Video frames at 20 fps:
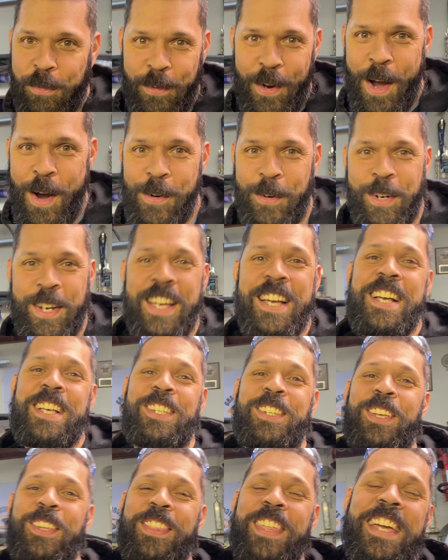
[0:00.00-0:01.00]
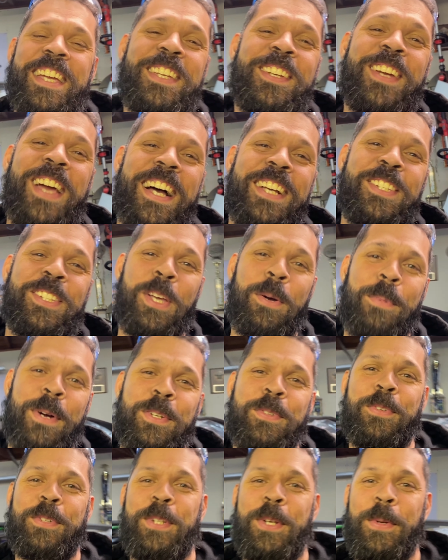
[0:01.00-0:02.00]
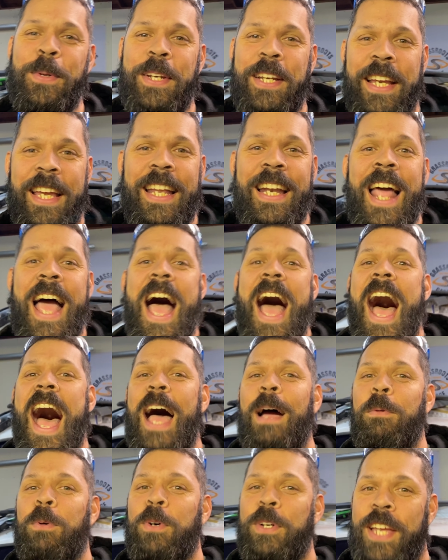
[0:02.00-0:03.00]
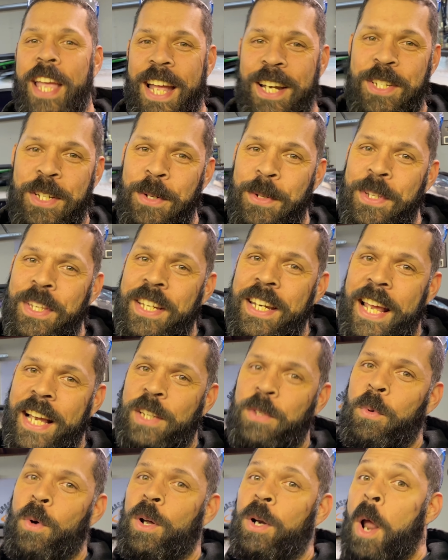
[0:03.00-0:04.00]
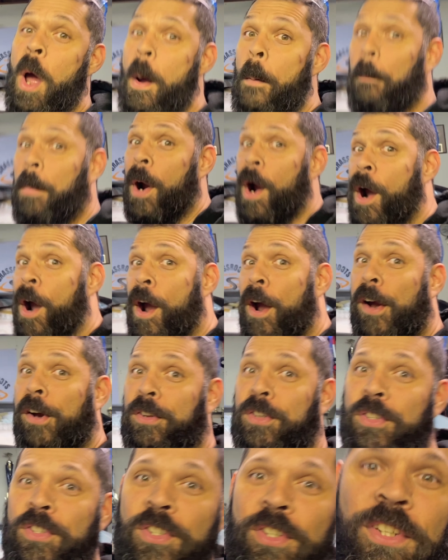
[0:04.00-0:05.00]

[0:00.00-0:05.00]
folk. So thank you guys so much for tuning in. I will catch you in the next one. Peace.